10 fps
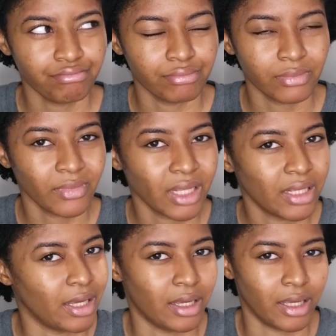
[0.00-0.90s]
Yeah,
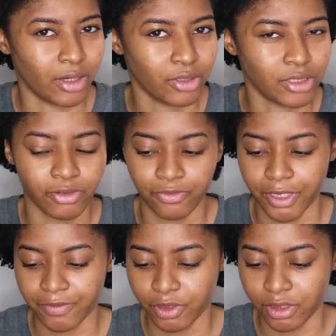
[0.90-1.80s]
I got this for
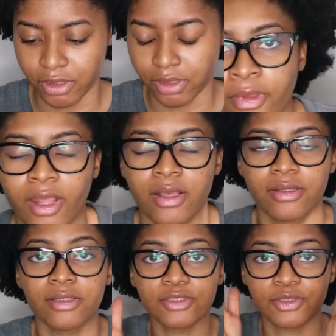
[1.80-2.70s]
$5.
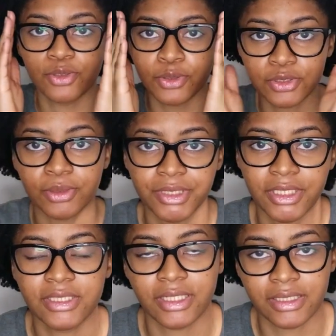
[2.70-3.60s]
So some days I can
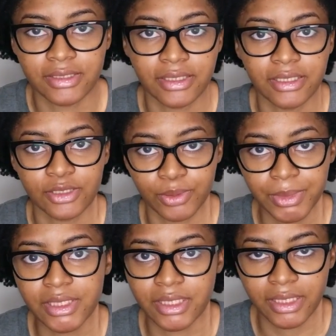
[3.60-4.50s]
see and some days I
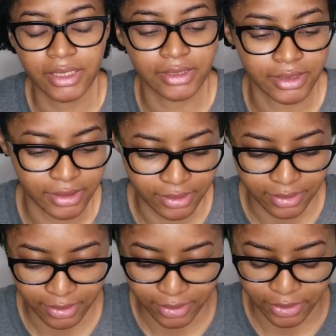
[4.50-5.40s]
can't see. So,
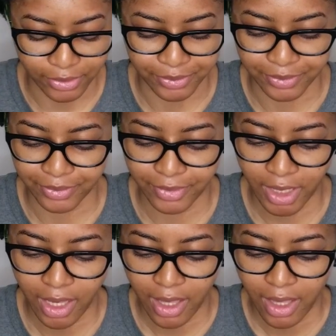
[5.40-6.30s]

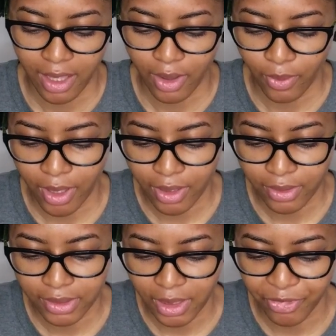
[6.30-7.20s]
well, so
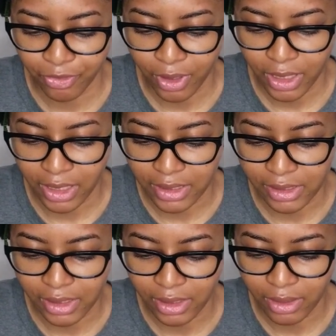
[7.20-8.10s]
before cleansing,
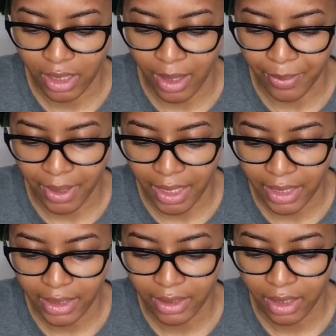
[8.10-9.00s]
apply
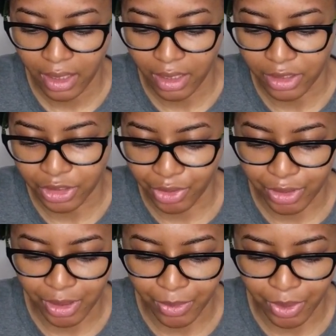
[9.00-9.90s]
a generous
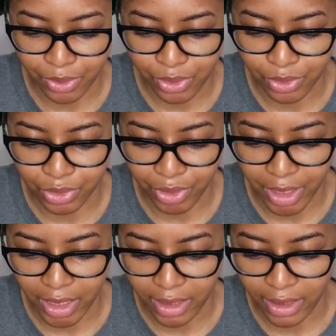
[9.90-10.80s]
amount to dry
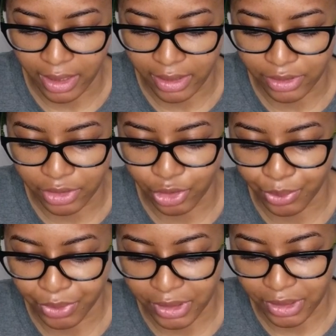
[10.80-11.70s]
hair and distribute
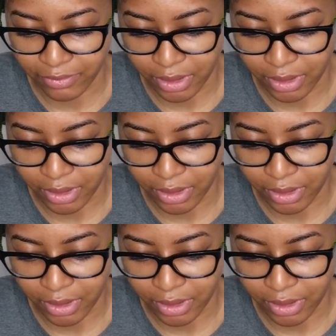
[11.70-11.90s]
evenly.